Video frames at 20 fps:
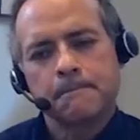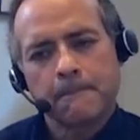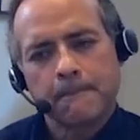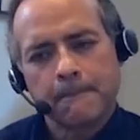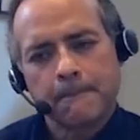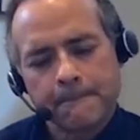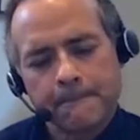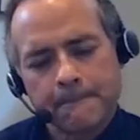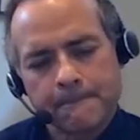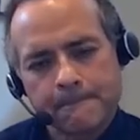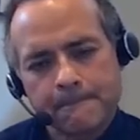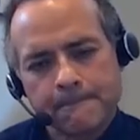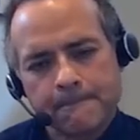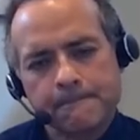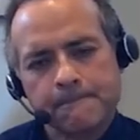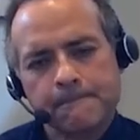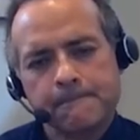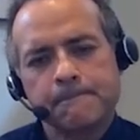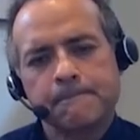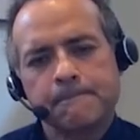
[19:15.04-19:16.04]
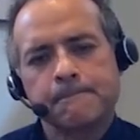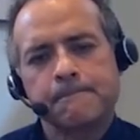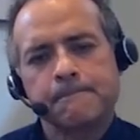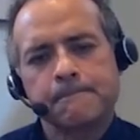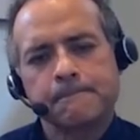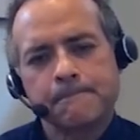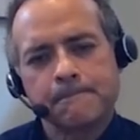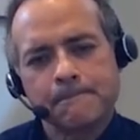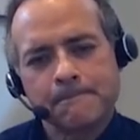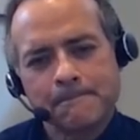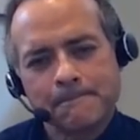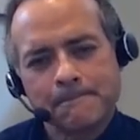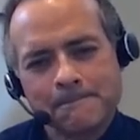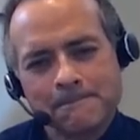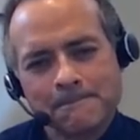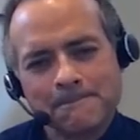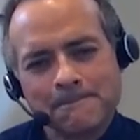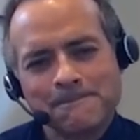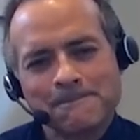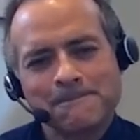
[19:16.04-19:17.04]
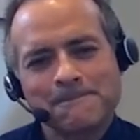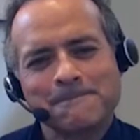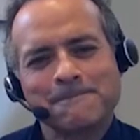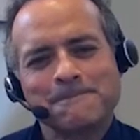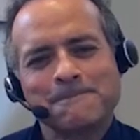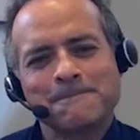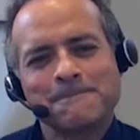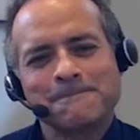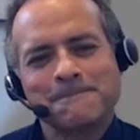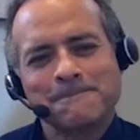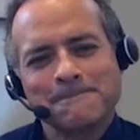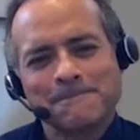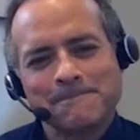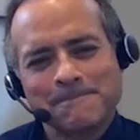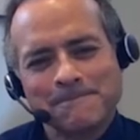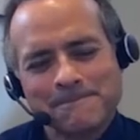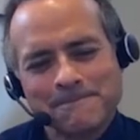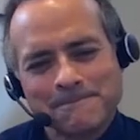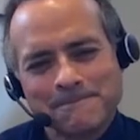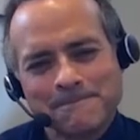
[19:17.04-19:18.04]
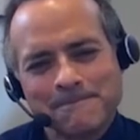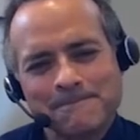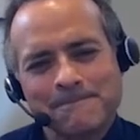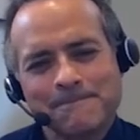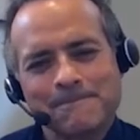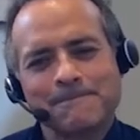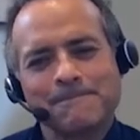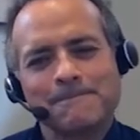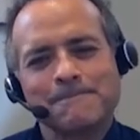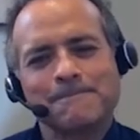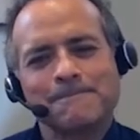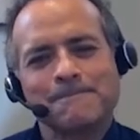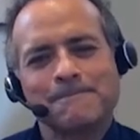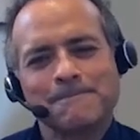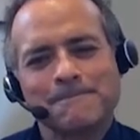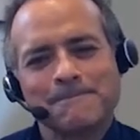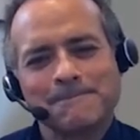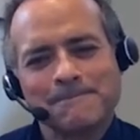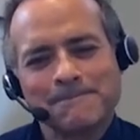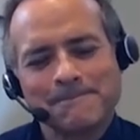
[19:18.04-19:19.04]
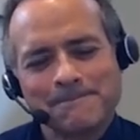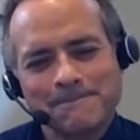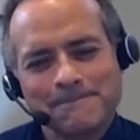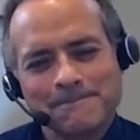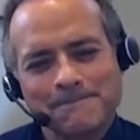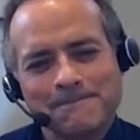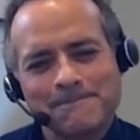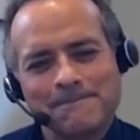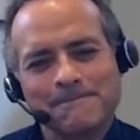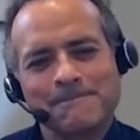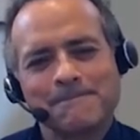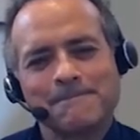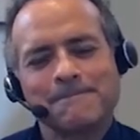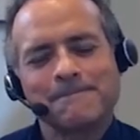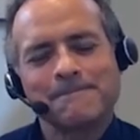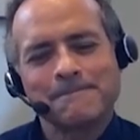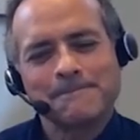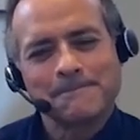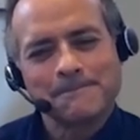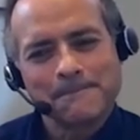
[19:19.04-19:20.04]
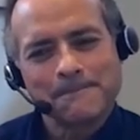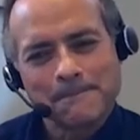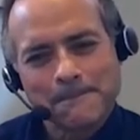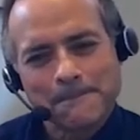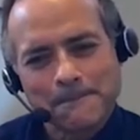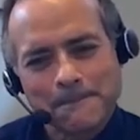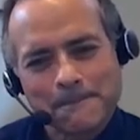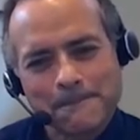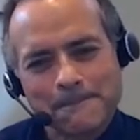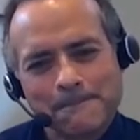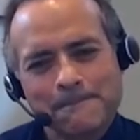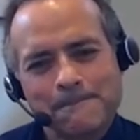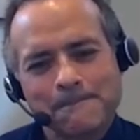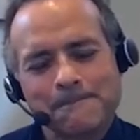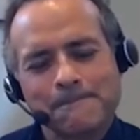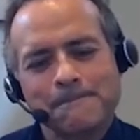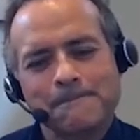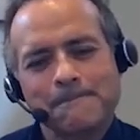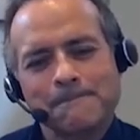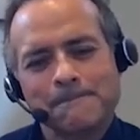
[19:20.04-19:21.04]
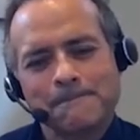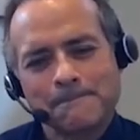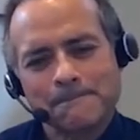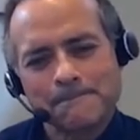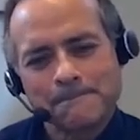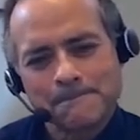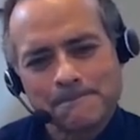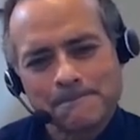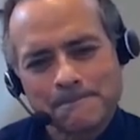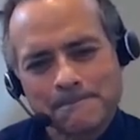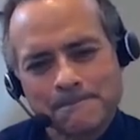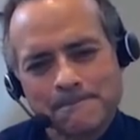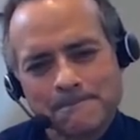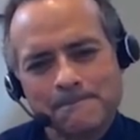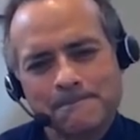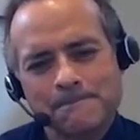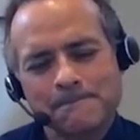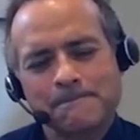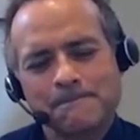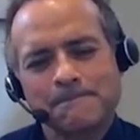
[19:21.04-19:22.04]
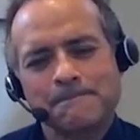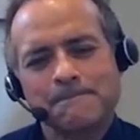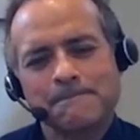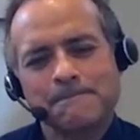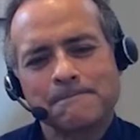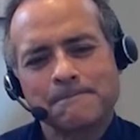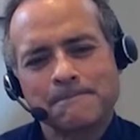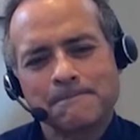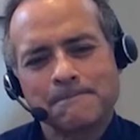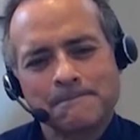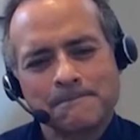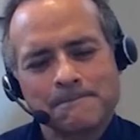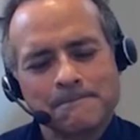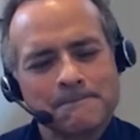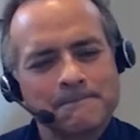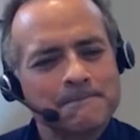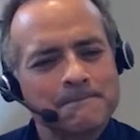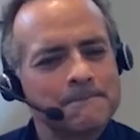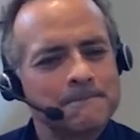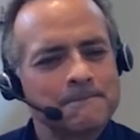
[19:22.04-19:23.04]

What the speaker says: No words are spoken by the person on screen.